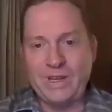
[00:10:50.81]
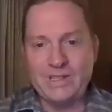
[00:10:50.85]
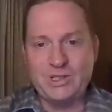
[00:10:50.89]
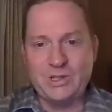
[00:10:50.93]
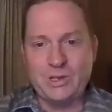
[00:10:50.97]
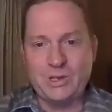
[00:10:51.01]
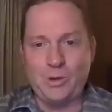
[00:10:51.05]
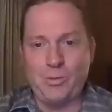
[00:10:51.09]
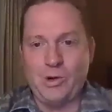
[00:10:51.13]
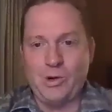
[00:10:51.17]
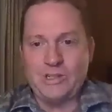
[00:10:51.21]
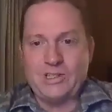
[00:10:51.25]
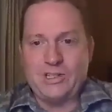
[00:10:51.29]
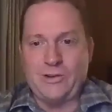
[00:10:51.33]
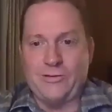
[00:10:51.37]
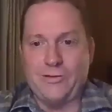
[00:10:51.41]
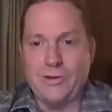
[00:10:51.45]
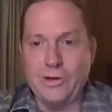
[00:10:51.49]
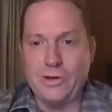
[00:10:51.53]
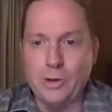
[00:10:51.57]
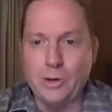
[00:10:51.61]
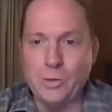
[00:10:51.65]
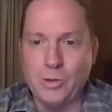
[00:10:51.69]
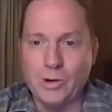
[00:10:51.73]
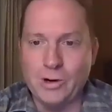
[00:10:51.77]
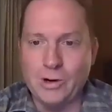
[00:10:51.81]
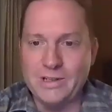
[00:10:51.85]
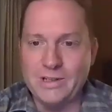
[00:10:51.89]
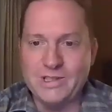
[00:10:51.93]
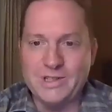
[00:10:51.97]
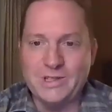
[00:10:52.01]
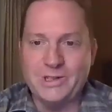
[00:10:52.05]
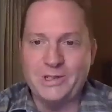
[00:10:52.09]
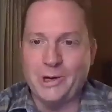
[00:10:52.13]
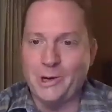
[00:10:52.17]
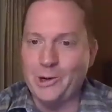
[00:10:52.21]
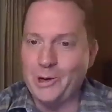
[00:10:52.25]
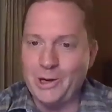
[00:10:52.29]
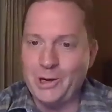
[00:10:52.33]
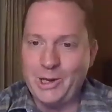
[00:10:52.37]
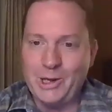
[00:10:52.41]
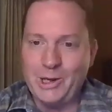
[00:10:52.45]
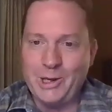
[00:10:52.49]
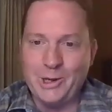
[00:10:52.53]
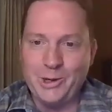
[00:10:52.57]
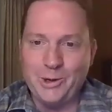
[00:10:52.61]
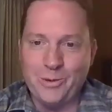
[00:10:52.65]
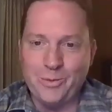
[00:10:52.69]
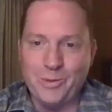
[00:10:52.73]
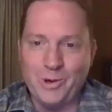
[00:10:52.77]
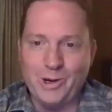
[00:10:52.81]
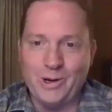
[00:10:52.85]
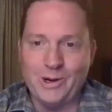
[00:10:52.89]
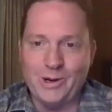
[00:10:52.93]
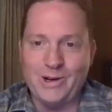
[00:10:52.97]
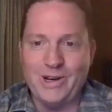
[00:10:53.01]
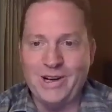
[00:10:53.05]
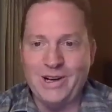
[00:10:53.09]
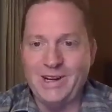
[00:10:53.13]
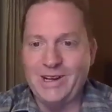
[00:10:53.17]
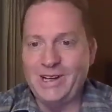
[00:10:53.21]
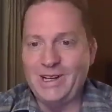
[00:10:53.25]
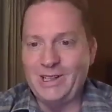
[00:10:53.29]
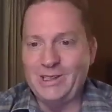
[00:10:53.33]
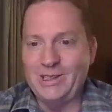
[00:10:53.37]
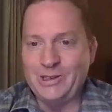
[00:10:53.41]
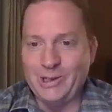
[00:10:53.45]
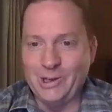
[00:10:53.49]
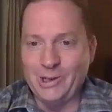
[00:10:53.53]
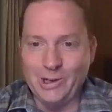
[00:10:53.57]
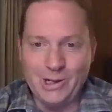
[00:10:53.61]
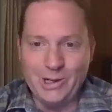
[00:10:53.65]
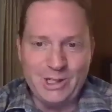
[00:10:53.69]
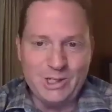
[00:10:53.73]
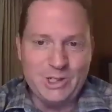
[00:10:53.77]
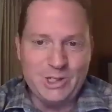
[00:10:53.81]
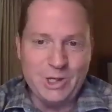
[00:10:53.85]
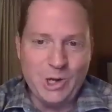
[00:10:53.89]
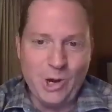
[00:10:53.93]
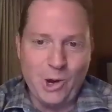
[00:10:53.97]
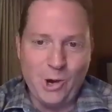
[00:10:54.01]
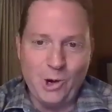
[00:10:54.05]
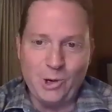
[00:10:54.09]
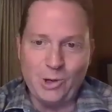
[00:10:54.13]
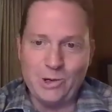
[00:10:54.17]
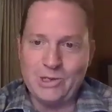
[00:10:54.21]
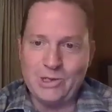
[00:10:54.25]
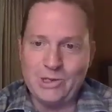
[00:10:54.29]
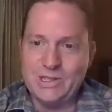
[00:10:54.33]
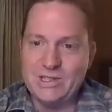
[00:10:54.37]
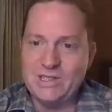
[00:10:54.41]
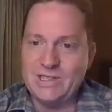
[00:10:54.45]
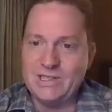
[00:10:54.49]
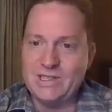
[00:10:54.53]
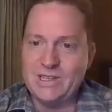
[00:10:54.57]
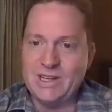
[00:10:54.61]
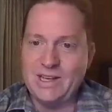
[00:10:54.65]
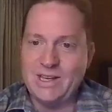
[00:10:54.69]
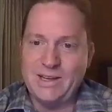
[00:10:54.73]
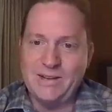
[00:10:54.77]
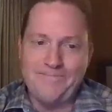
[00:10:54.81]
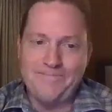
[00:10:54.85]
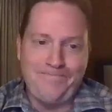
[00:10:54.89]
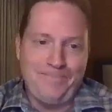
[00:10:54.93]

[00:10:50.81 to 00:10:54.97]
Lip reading: so much of humor is dirty humor, dirty jokes.